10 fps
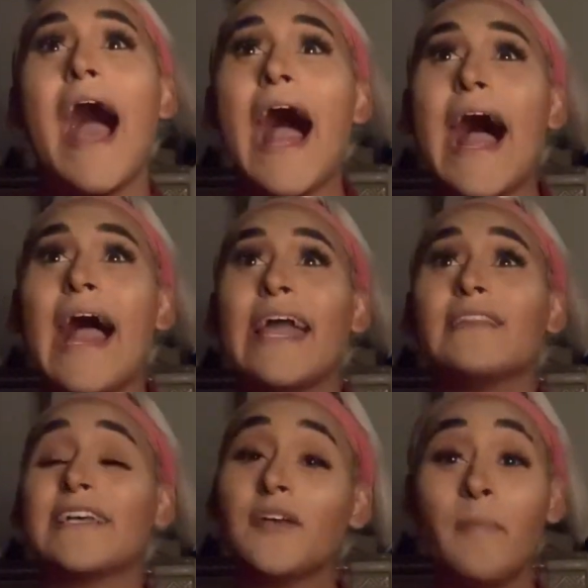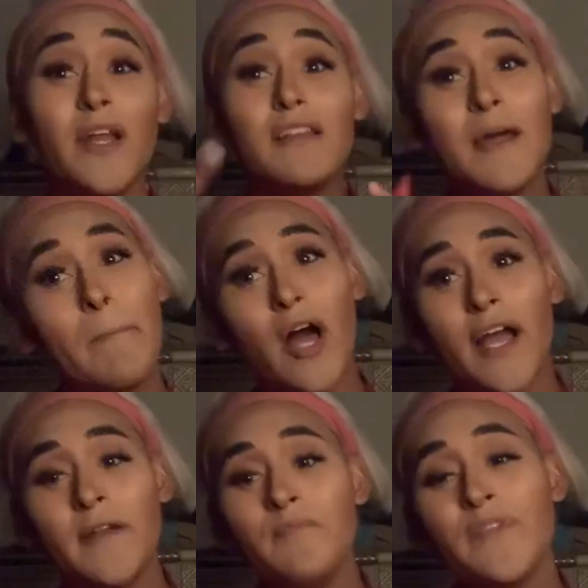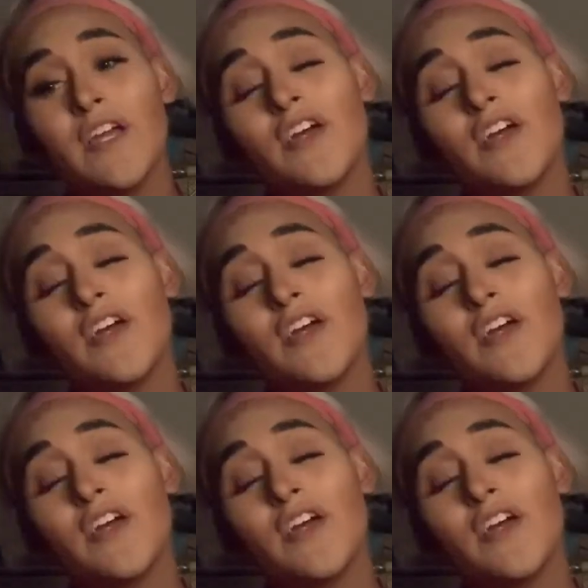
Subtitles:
I like to put a lip on.